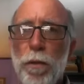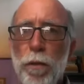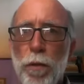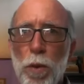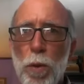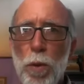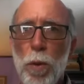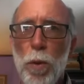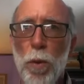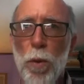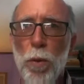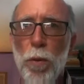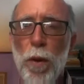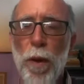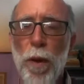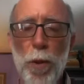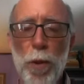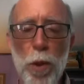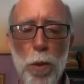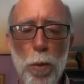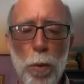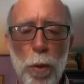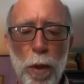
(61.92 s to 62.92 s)
Fuel,
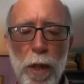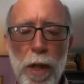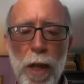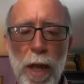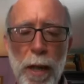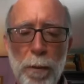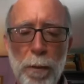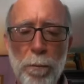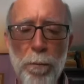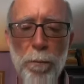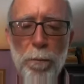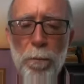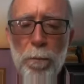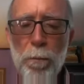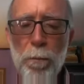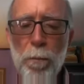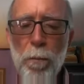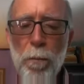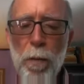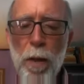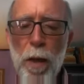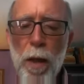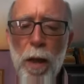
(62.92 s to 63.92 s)
number 28.
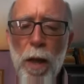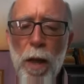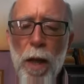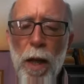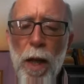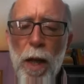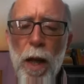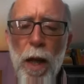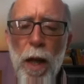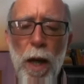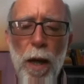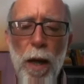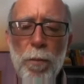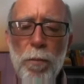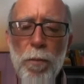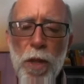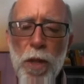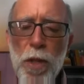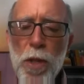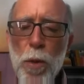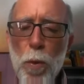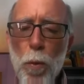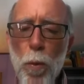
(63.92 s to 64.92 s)

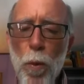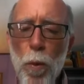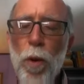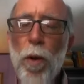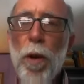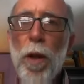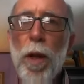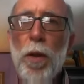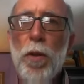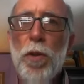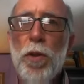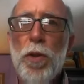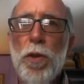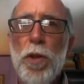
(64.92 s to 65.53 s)
Just a word on